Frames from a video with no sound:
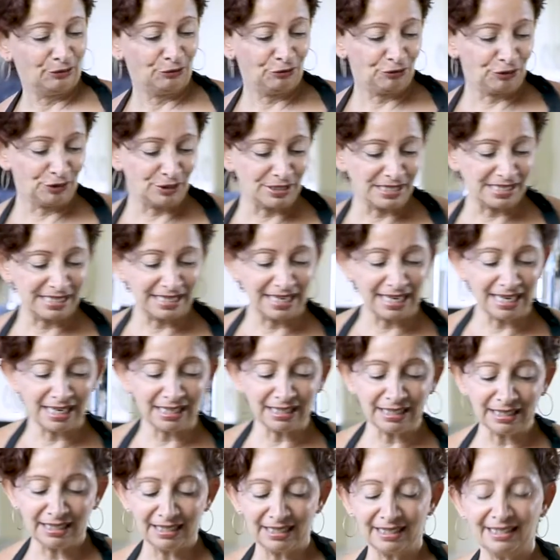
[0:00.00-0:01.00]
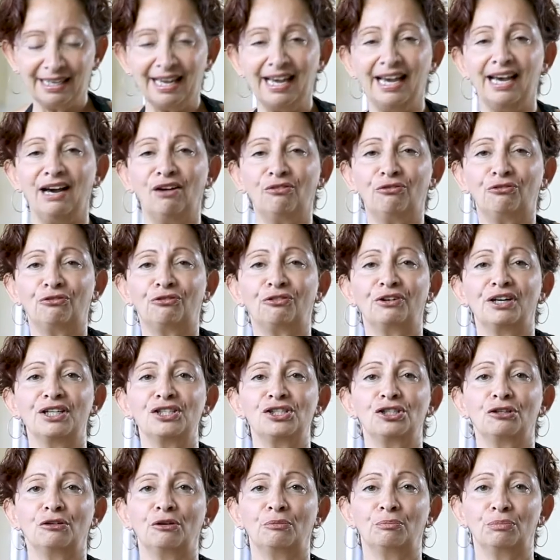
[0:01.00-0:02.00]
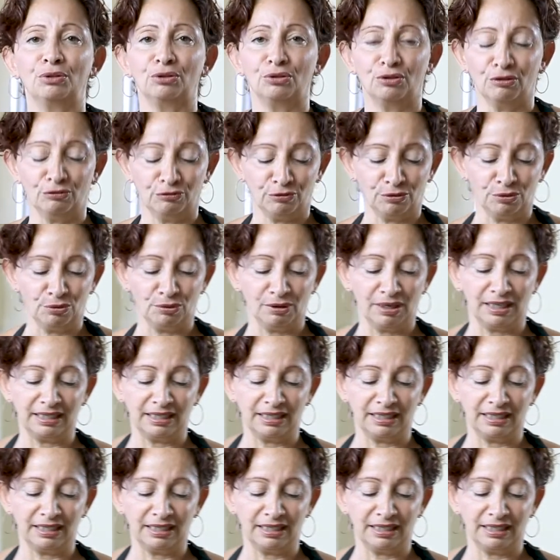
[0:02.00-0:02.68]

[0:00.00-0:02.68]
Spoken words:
First thing, our fresh, beautiful